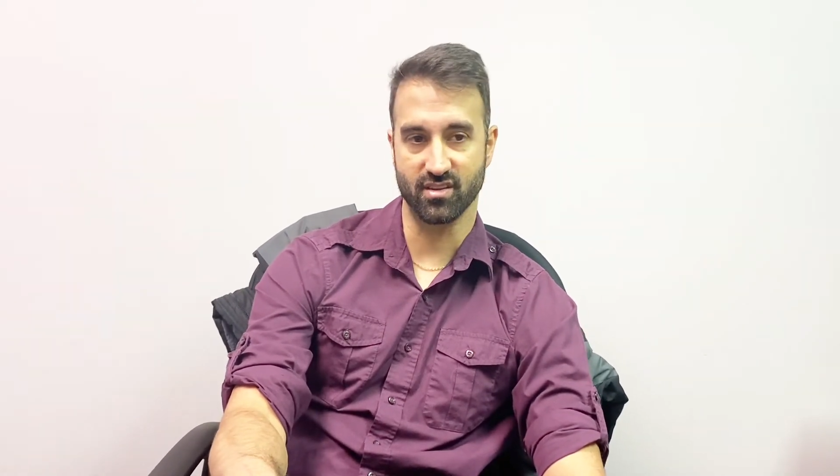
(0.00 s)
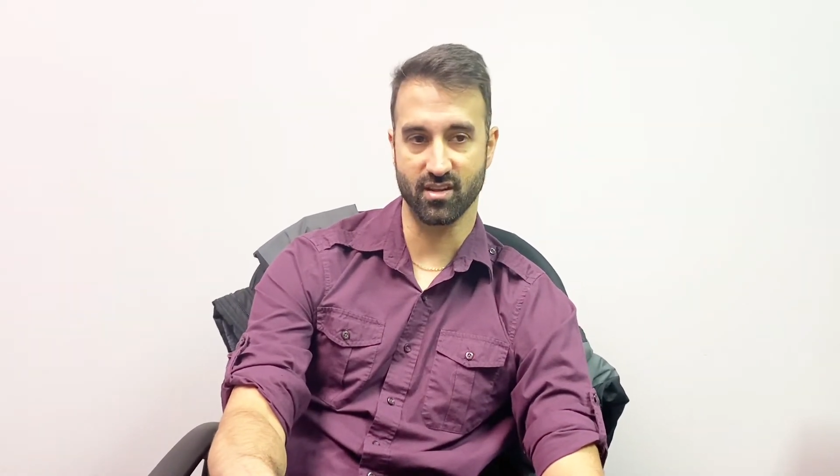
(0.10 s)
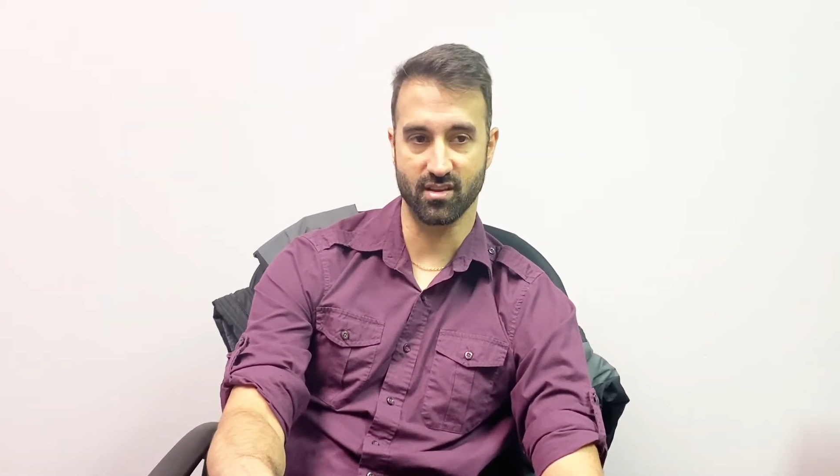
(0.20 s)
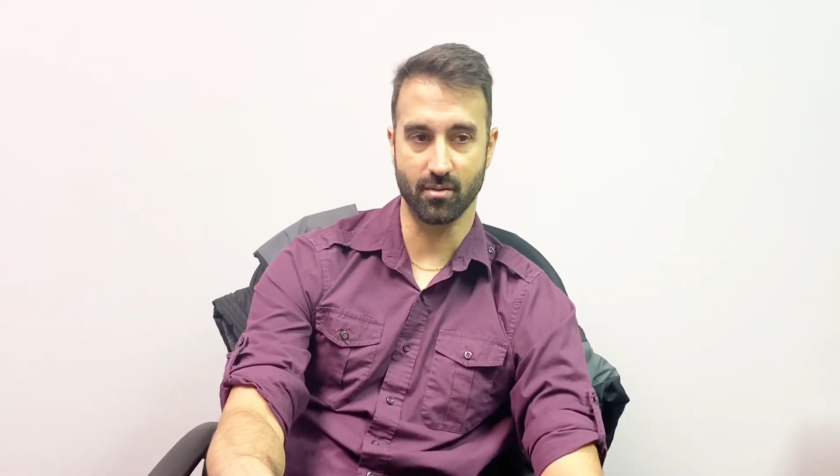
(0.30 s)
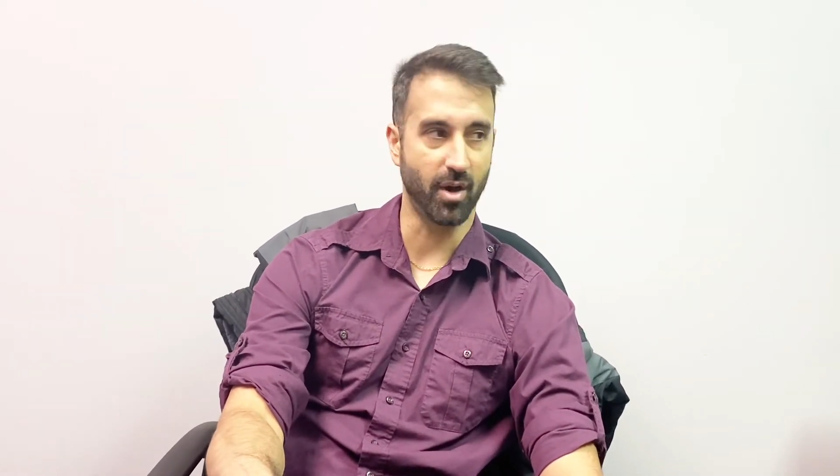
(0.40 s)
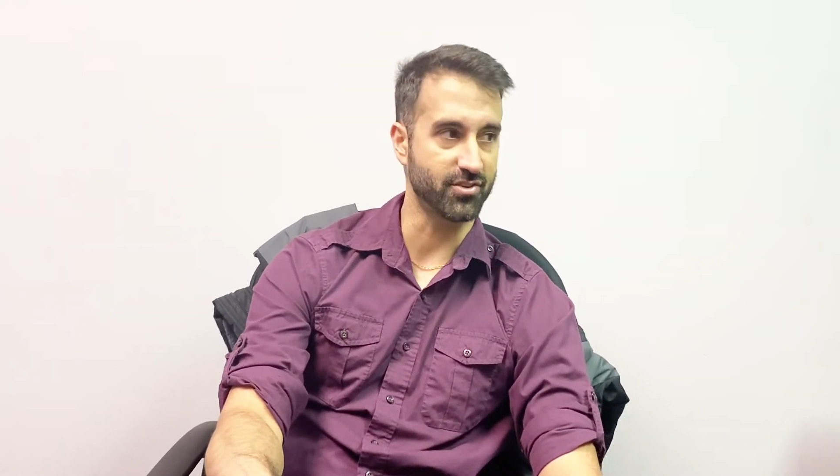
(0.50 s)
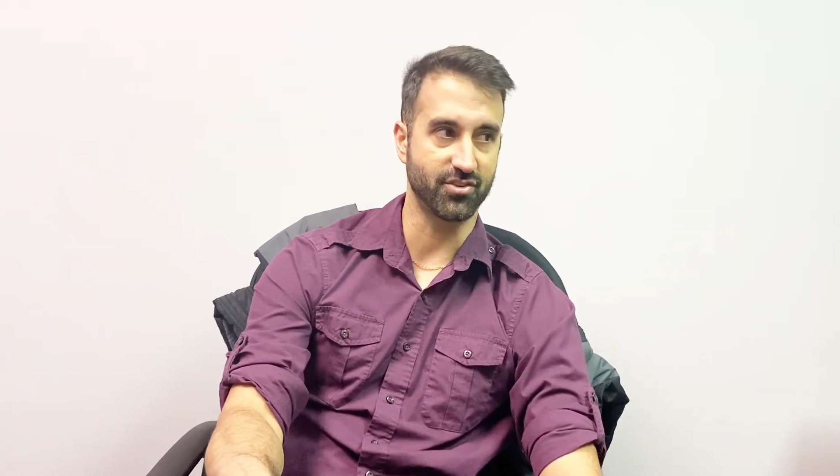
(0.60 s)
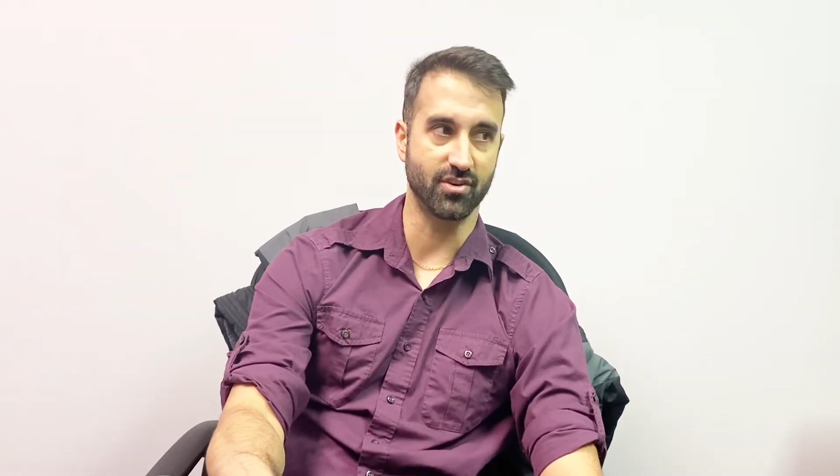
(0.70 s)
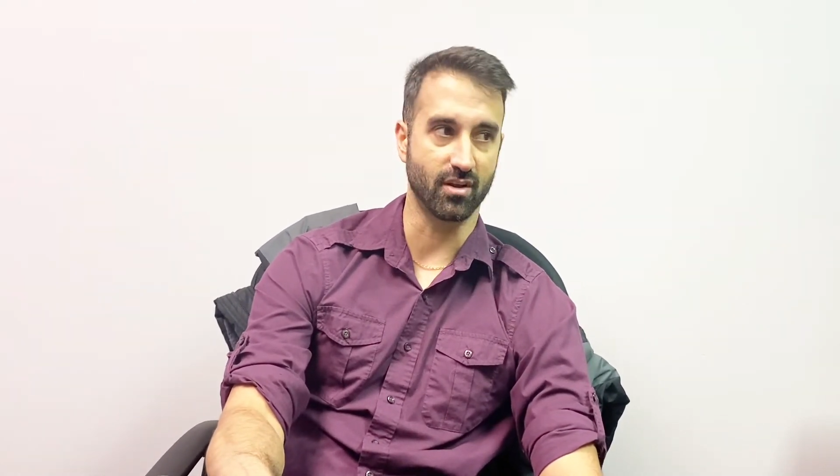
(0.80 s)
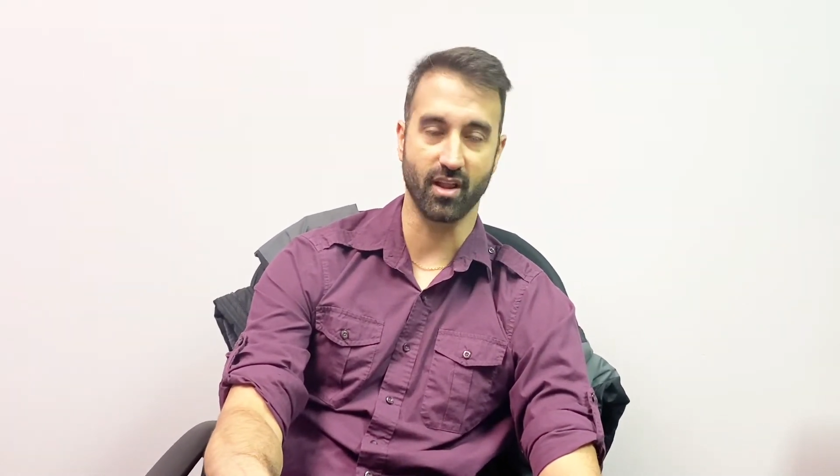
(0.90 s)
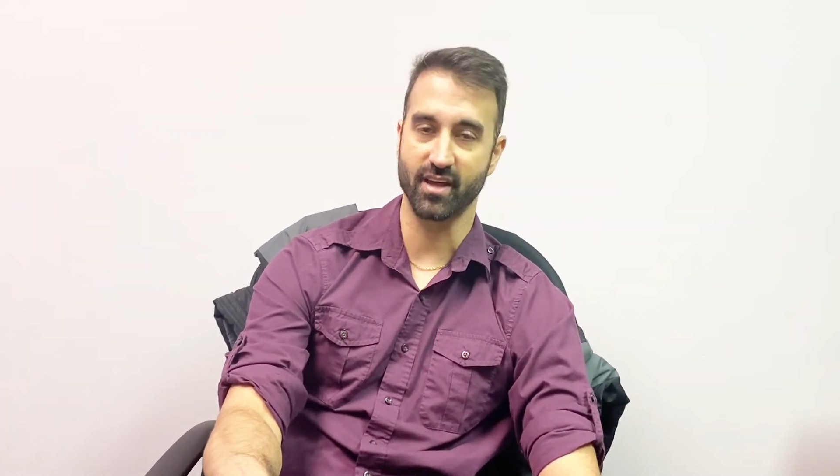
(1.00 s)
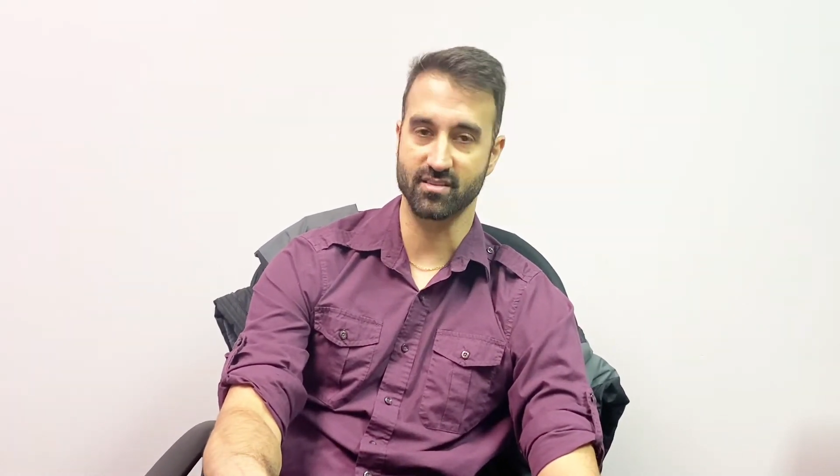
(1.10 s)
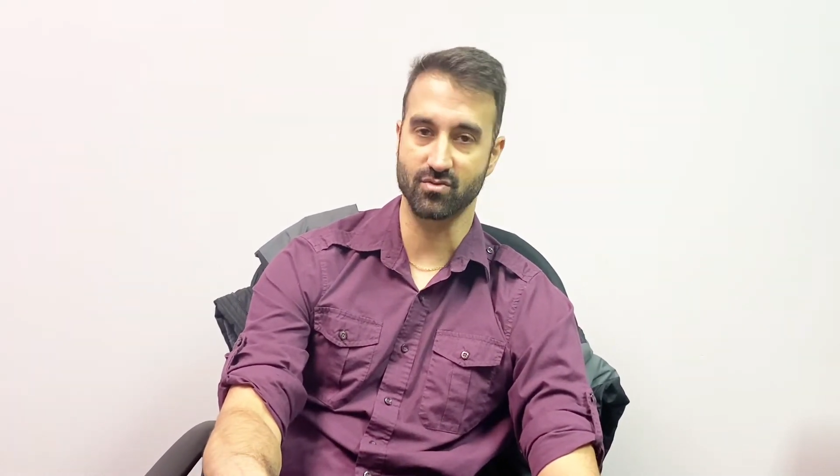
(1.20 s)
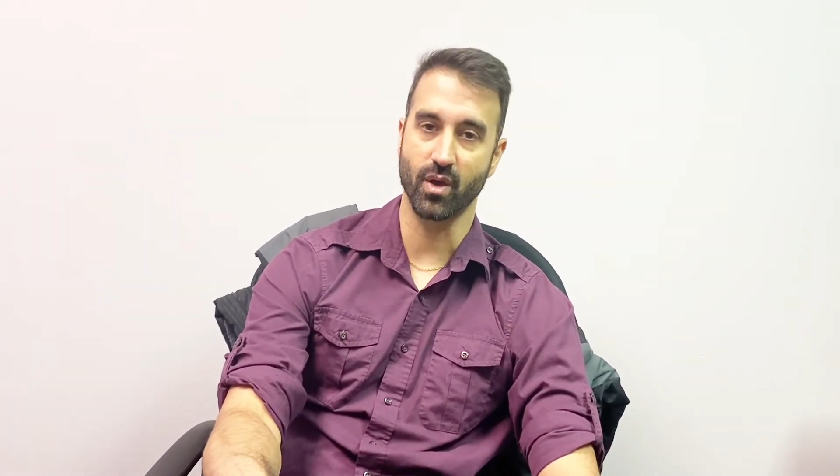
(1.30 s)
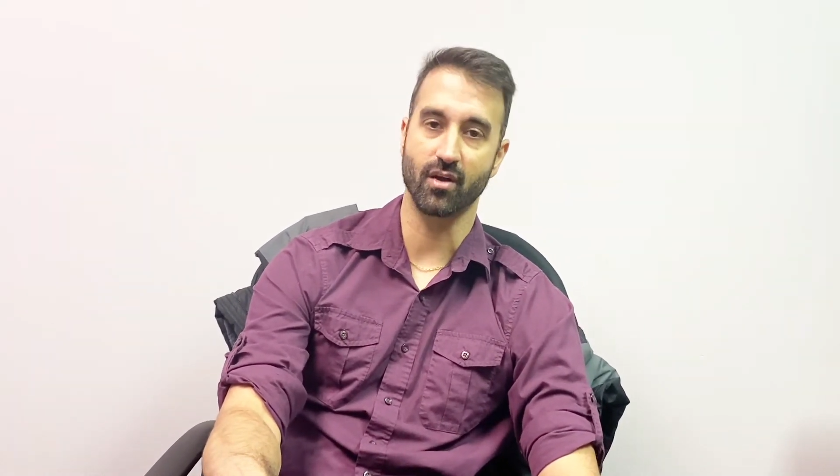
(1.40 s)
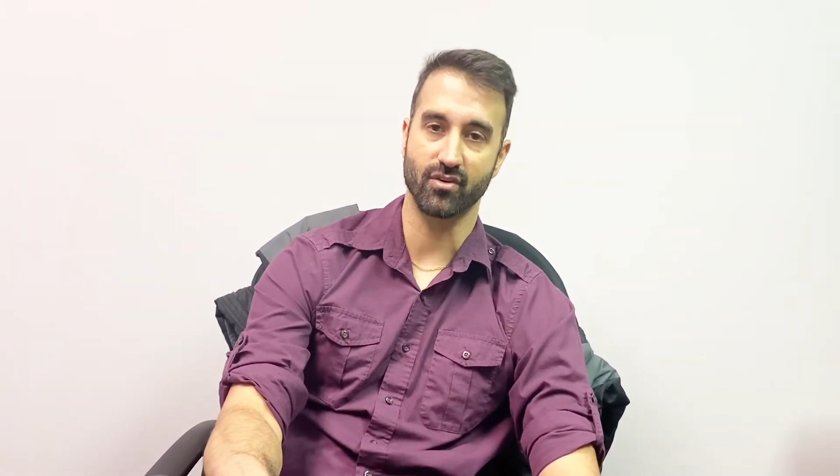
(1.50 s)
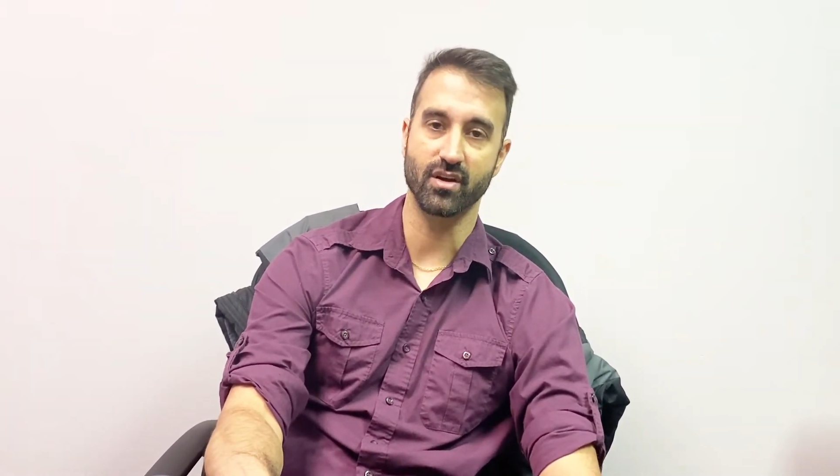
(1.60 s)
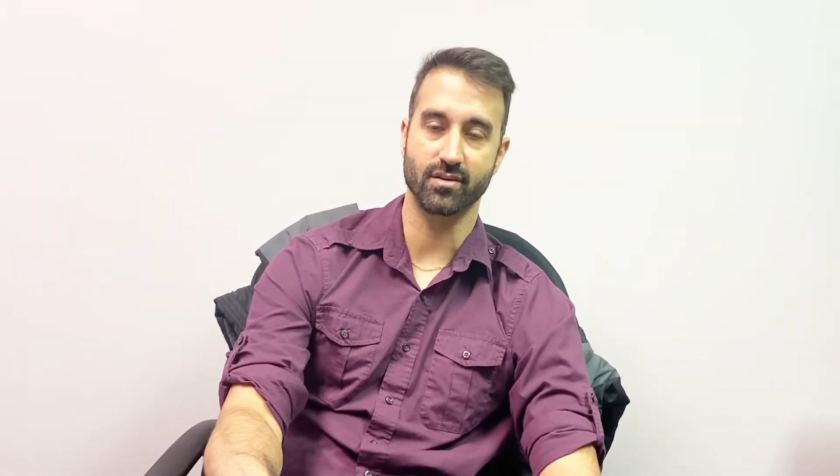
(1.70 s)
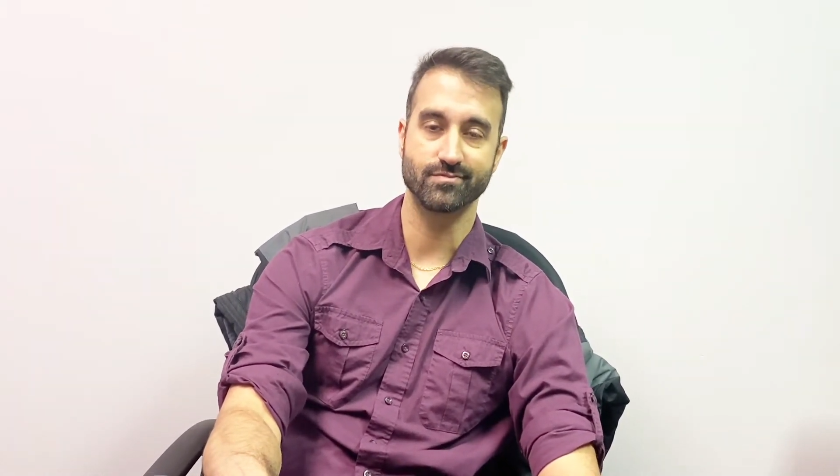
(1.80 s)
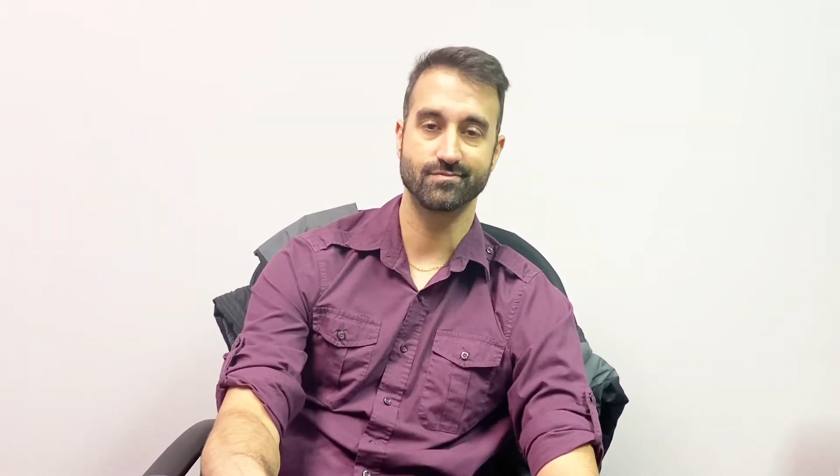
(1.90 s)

in the multitude of classes we offer here.